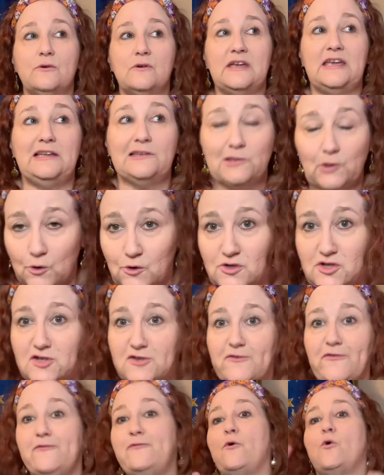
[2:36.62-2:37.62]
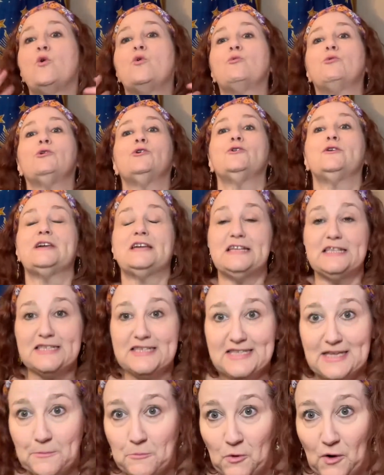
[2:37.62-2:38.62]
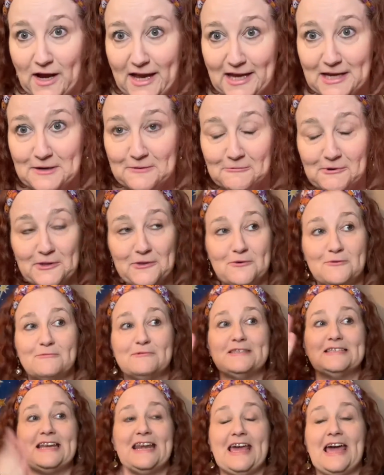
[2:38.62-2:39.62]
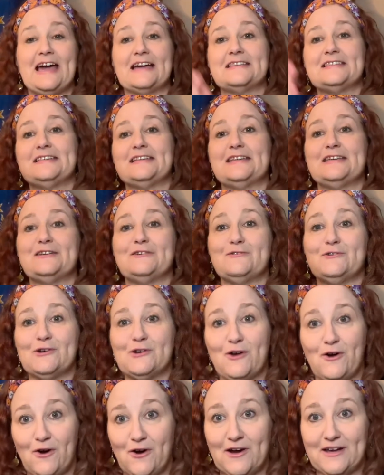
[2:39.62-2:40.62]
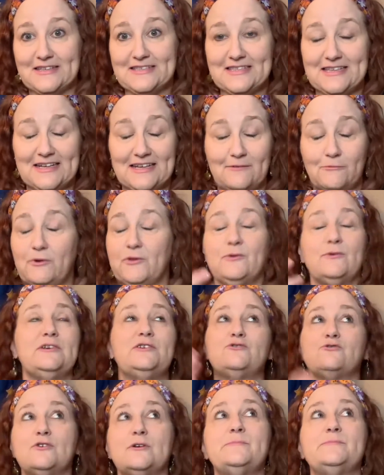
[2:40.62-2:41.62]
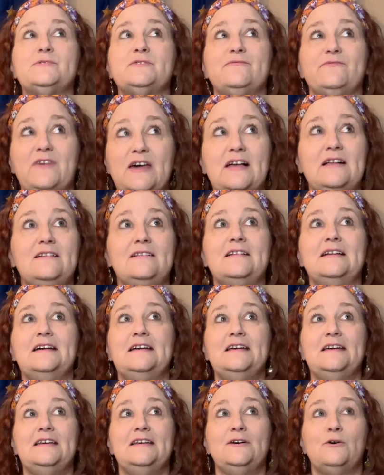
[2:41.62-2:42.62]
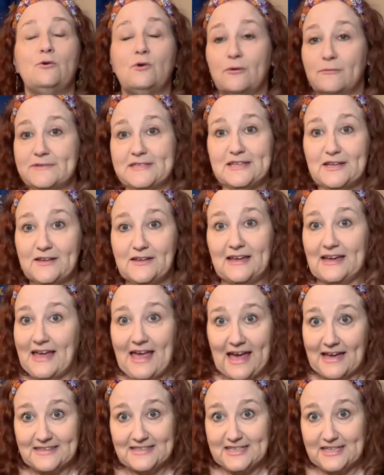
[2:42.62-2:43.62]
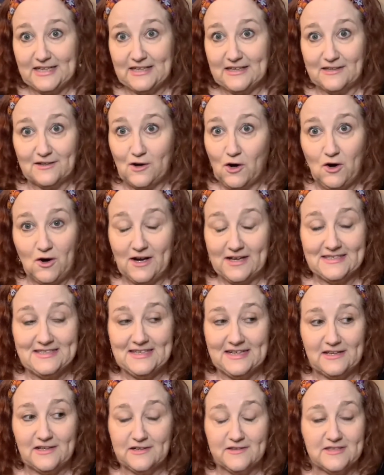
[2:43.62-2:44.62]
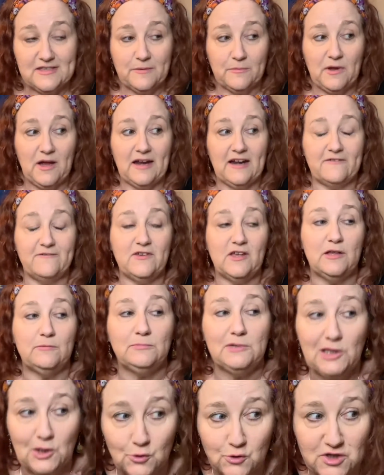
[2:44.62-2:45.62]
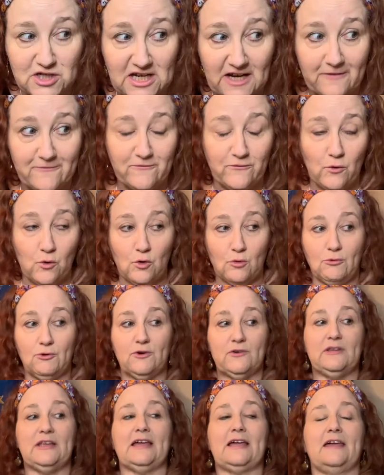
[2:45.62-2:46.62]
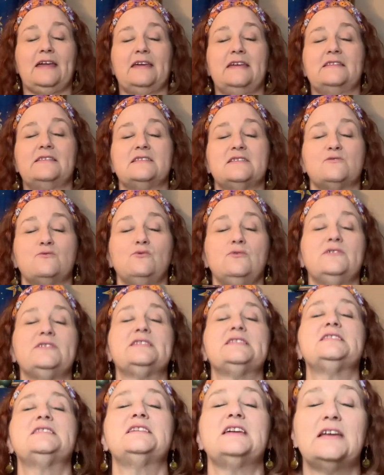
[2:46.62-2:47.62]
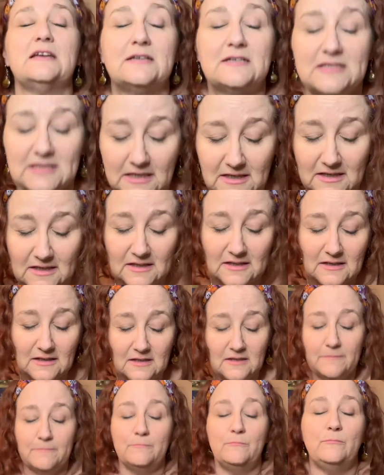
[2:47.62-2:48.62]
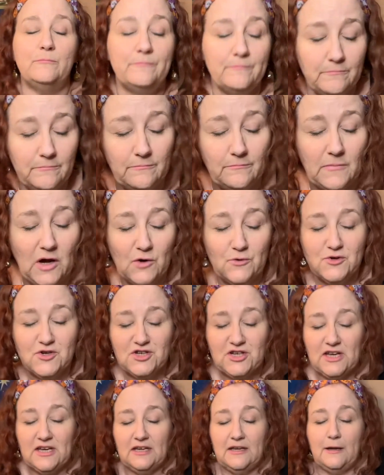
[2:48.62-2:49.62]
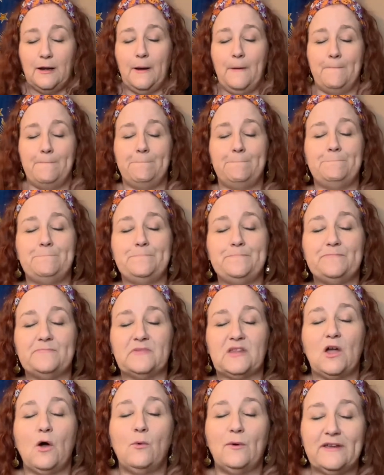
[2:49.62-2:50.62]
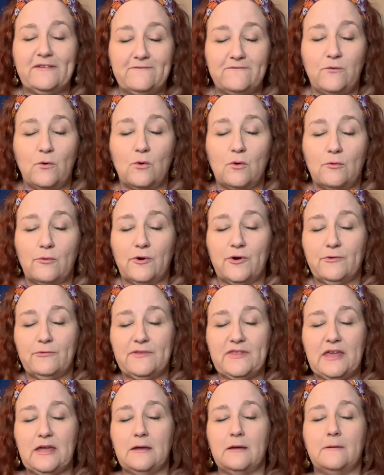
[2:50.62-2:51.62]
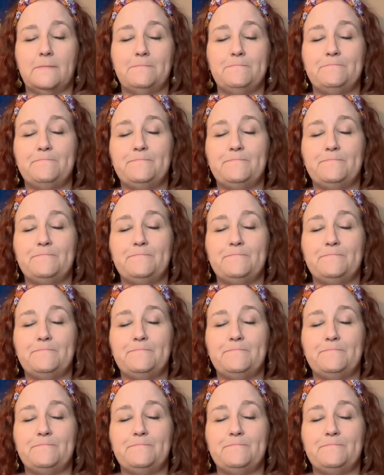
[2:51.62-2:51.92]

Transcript: lurched forward in some way, whether it was an accident or a car accident, whether he tripped, fell, or it was an accident, car accident of some kind. I feel him lurching forward. Like I get this real distinct motion going forward with him.